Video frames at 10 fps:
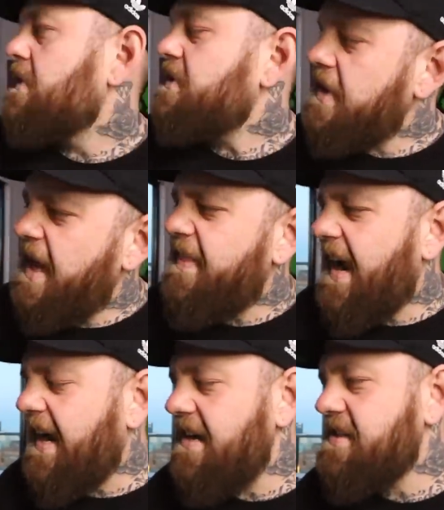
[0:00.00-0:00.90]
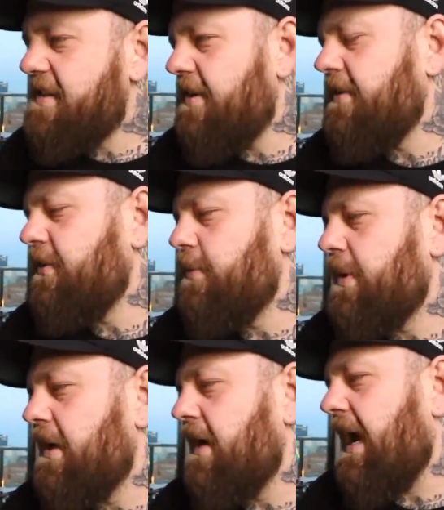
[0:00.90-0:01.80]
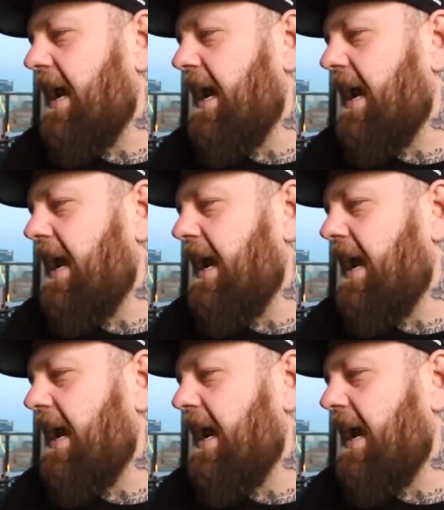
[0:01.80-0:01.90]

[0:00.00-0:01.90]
So yeah, that kind of stung a little bit.